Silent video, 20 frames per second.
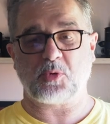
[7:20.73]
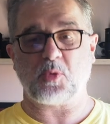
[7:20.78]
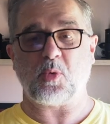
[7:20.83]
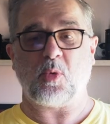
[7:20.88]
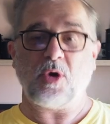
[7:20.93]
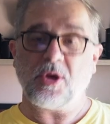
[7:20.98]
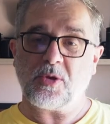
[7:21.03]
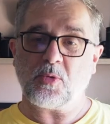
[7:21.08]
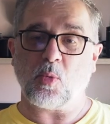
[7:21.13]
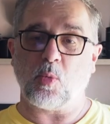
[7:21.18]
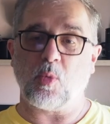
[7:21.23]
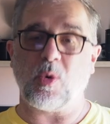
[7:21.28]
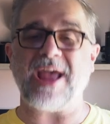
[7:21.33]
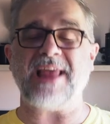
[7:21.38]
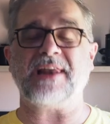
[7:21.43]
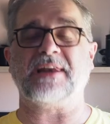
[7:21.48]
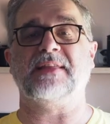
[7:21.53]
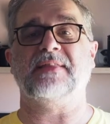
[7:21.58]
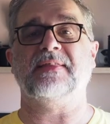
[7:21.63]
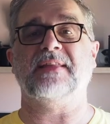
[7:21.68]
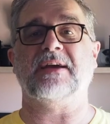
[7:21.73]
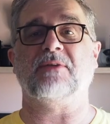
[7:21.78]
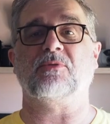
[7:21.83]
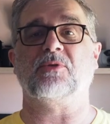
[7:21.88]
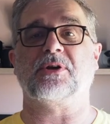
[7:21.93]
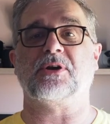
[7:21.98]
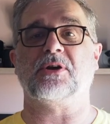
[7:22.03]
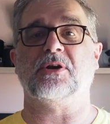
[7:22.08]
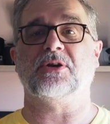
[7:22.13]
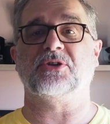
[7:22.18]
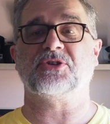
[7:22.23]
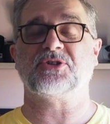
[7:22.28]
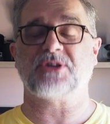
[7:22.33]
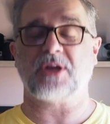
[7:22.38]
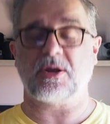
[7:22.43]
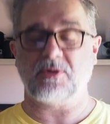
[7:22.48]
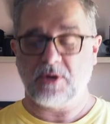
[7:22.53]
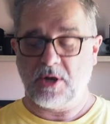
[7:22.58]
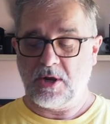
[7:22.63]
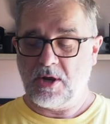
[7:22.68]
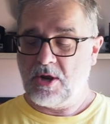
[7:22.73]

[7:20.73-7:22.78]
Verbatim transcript: quite well in that regard so